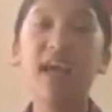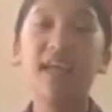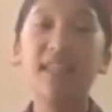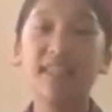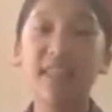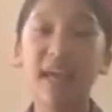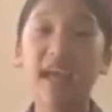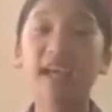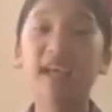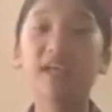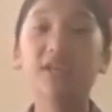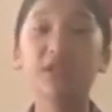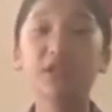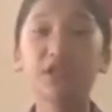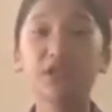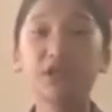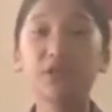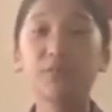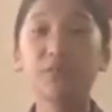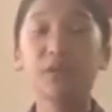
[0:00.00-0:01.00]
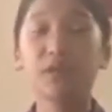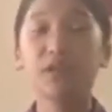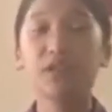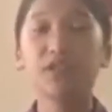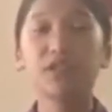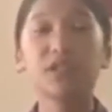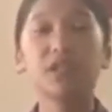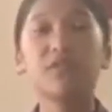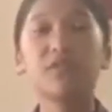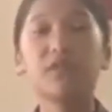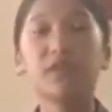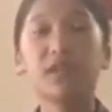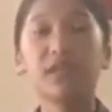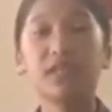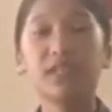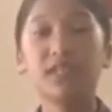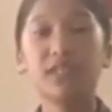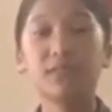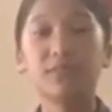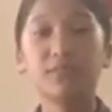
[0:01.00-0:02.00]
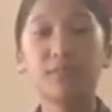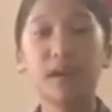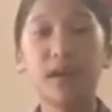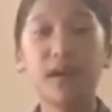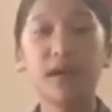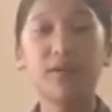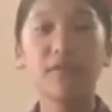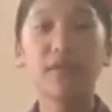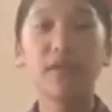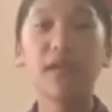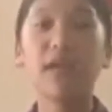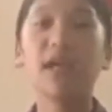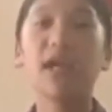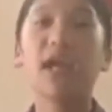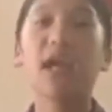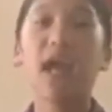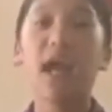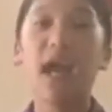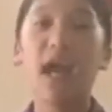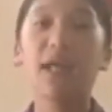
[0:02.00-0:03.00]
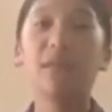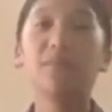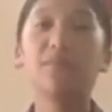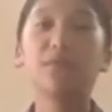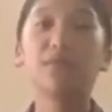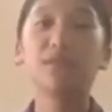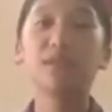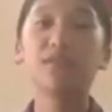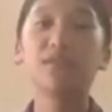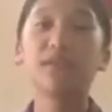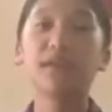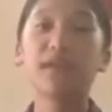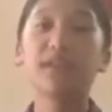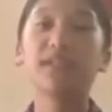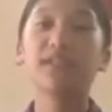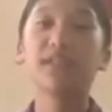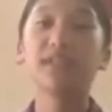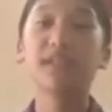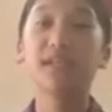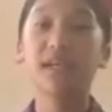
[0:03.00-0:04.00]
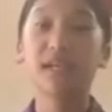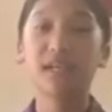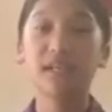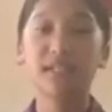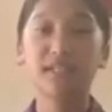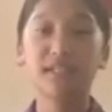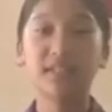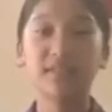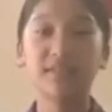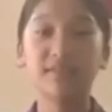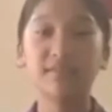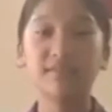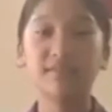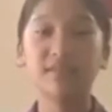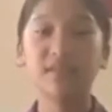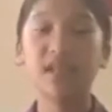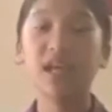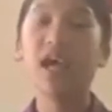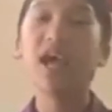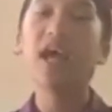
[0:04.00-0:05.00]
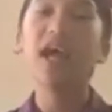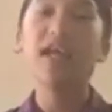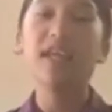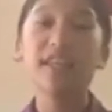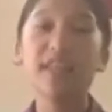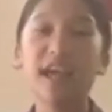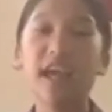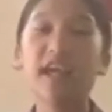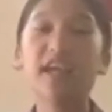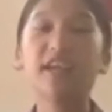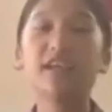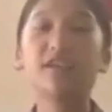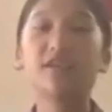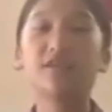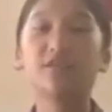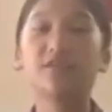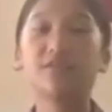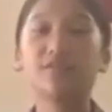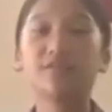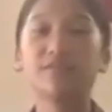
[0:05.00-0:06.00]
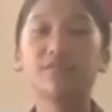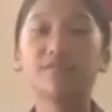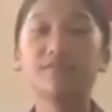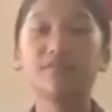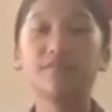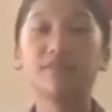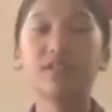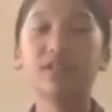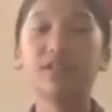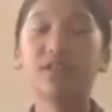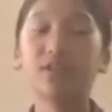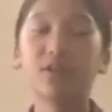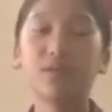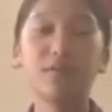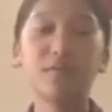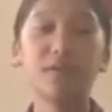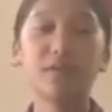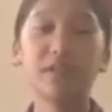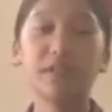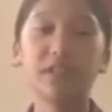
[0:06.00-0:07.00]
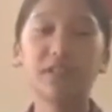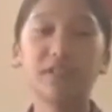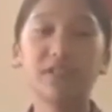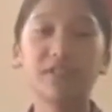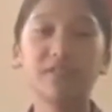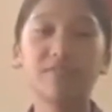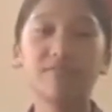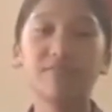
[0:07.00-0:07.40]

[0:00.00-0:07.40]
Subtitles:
Thank you so much for inspiring and motivating us. Thank you so much.